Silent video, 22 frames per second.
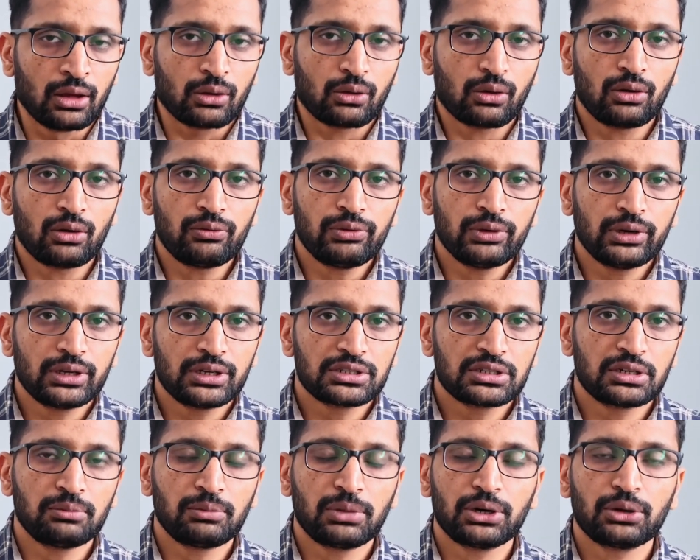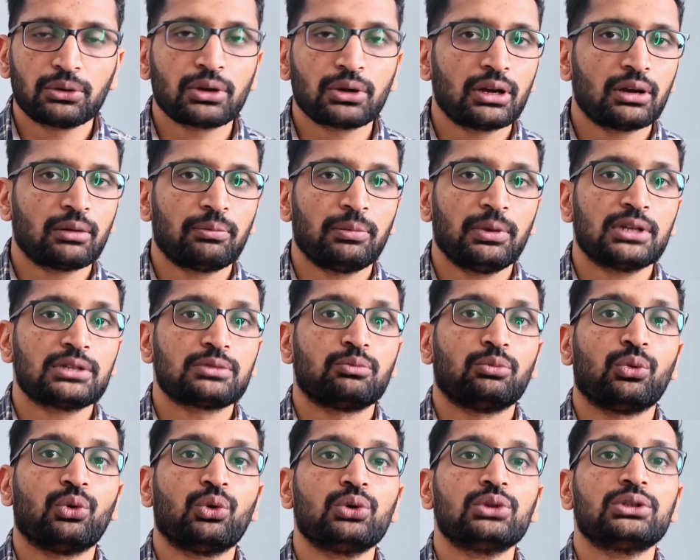configuration, but you can replace
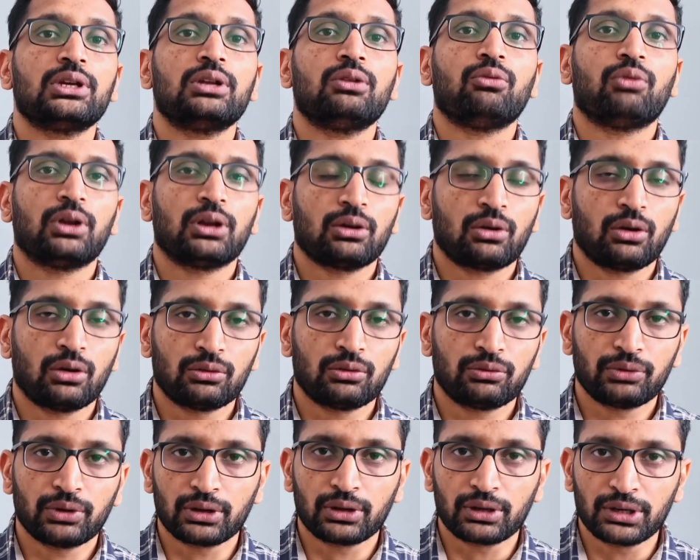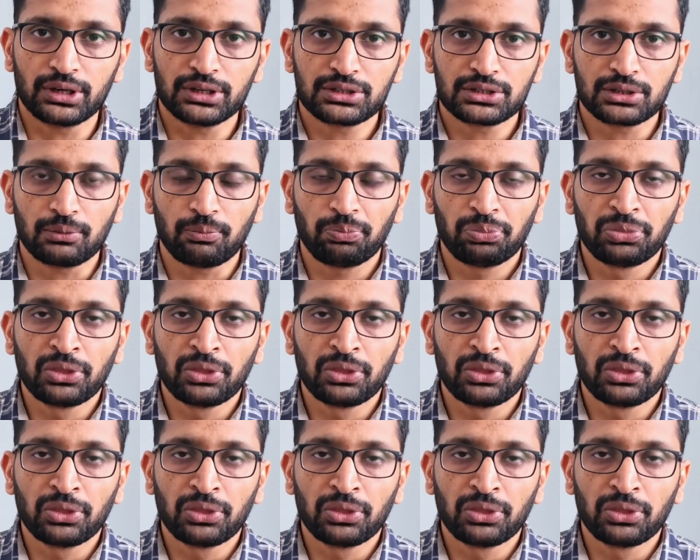more than one configuration